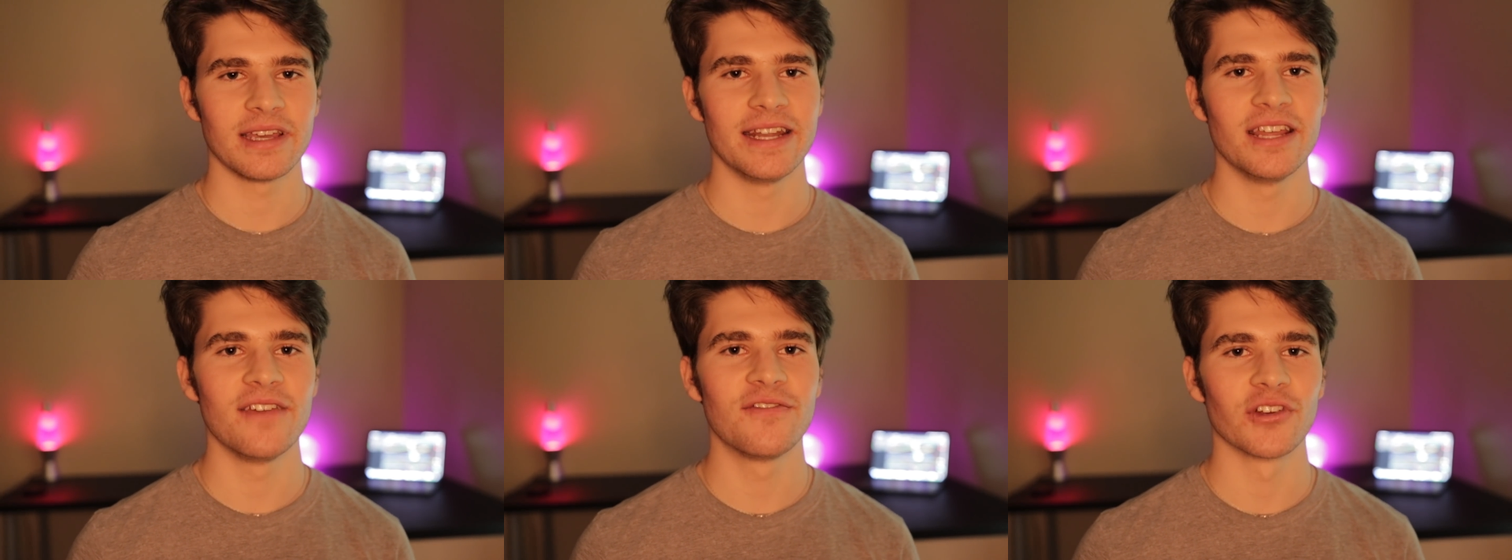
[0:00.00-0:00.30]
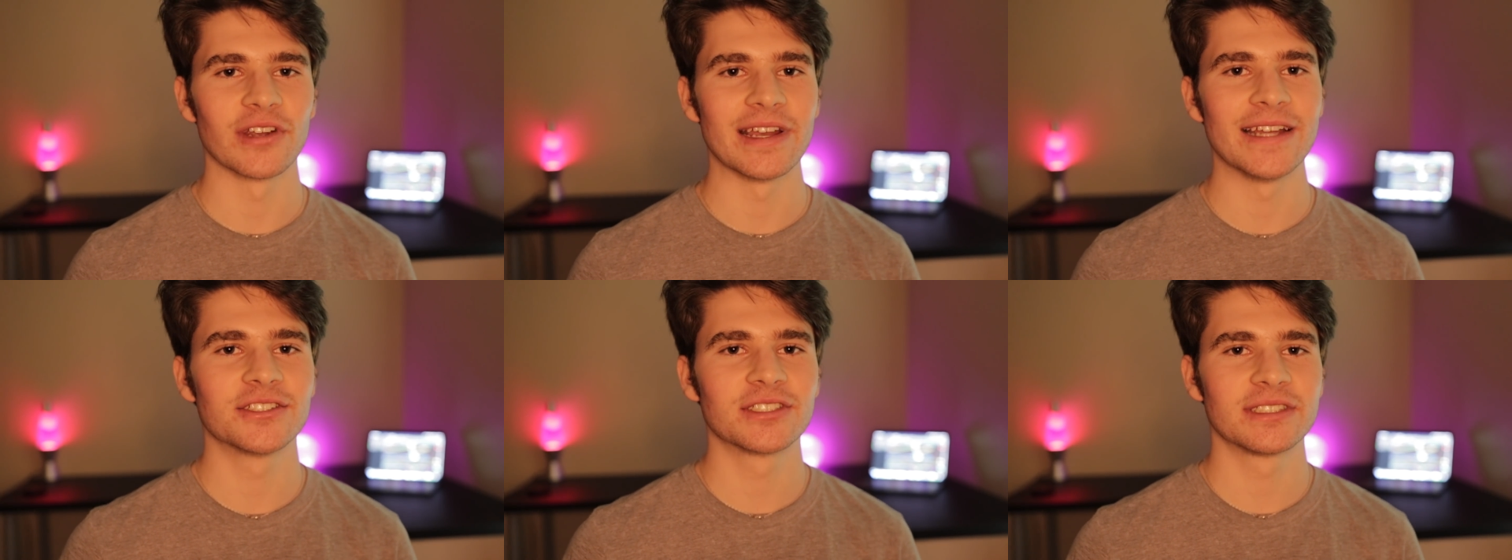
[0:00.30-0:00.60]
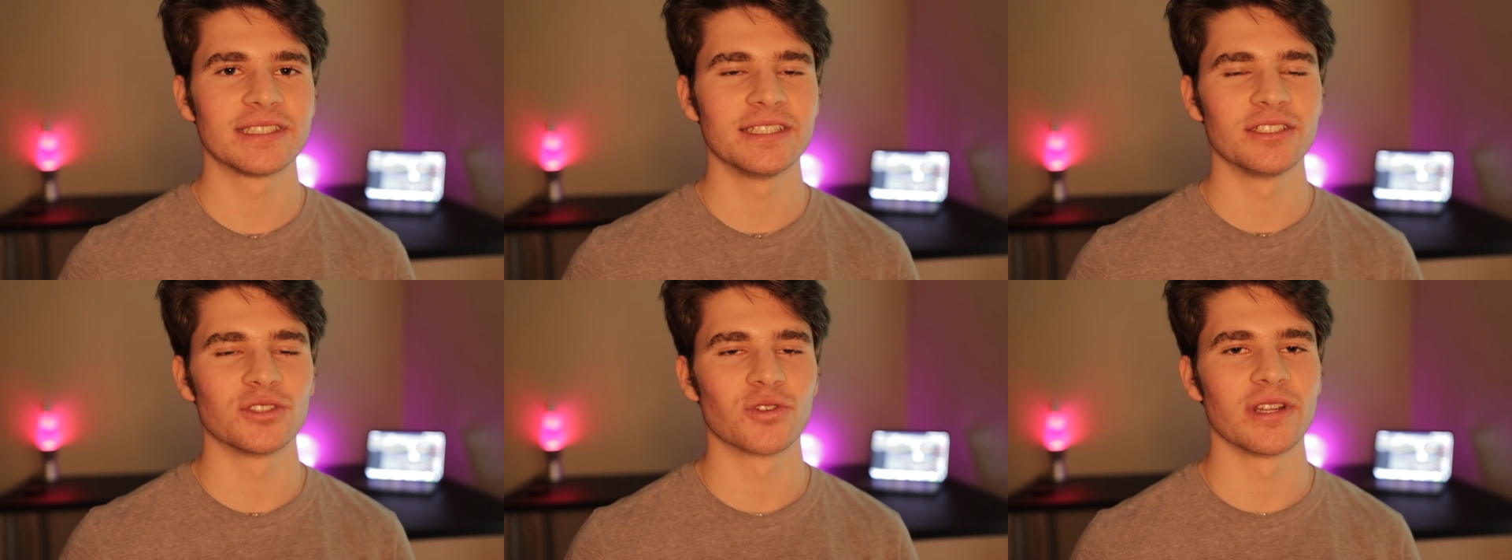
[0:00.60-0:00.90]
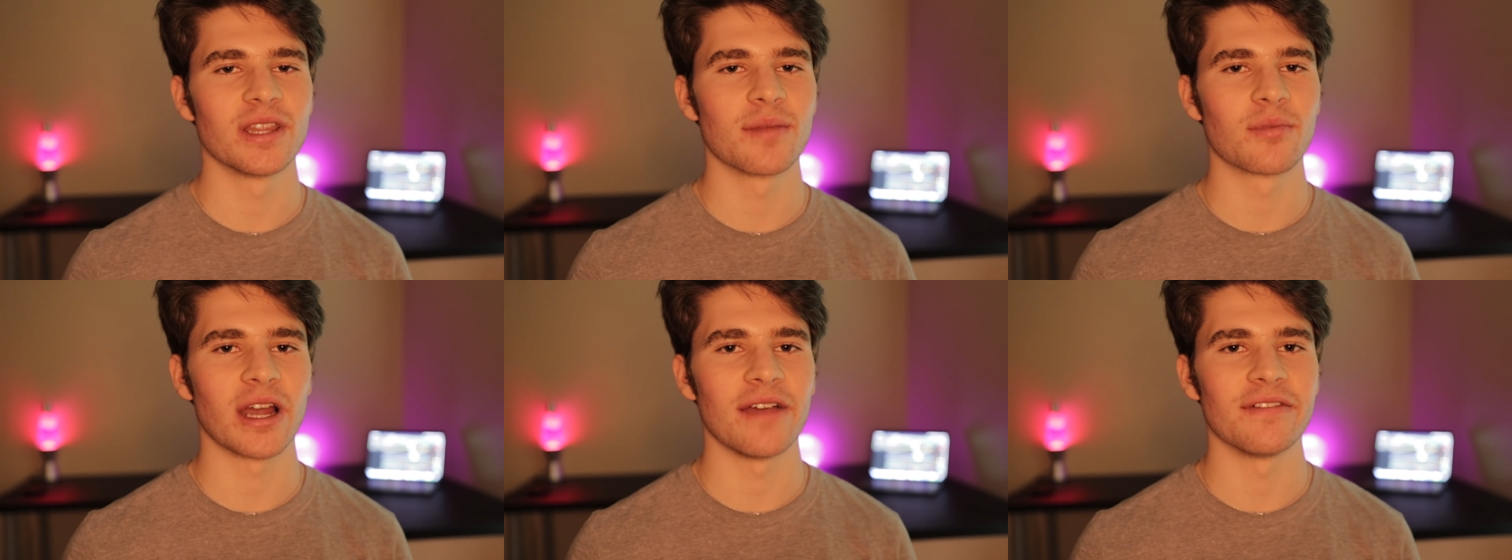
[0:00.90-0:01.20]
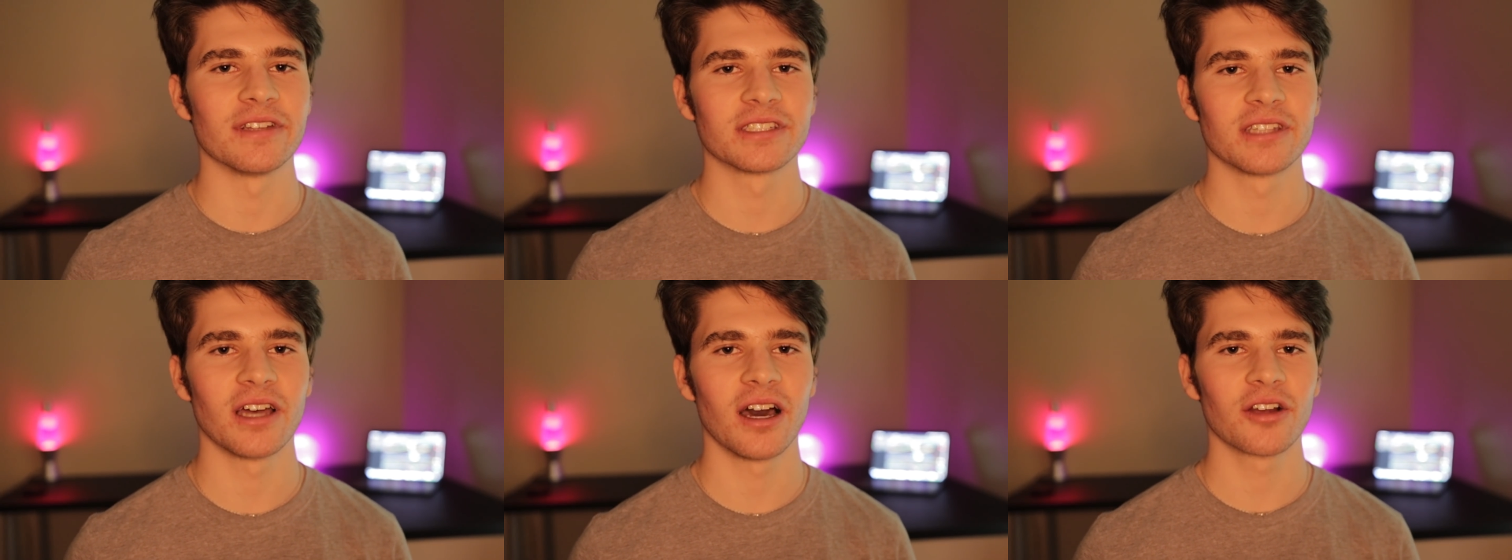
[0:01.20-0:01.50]
And if you're interested in joining the
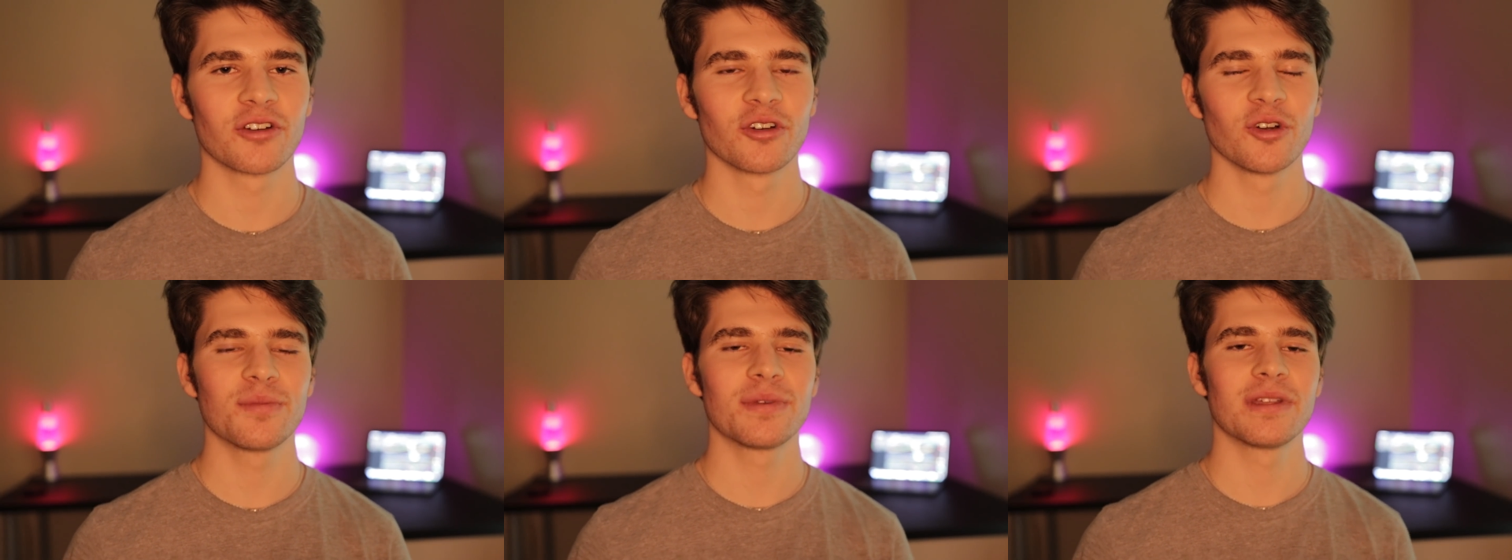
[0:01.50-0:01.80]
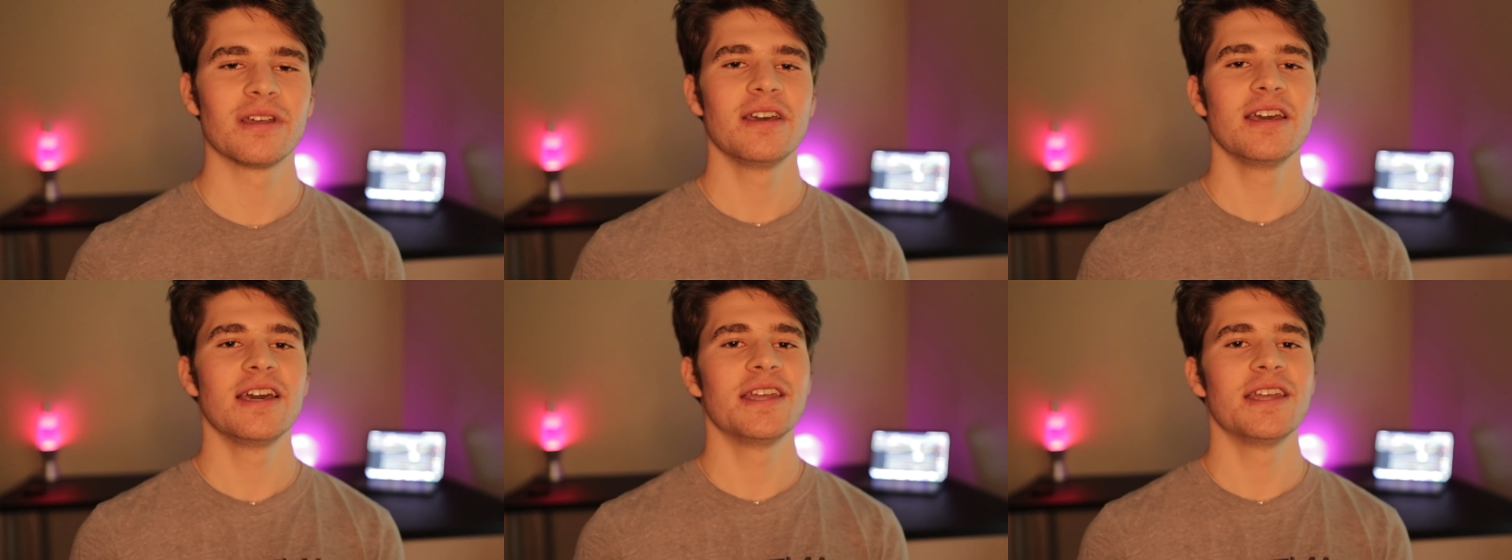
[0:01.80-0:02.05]
private stock group,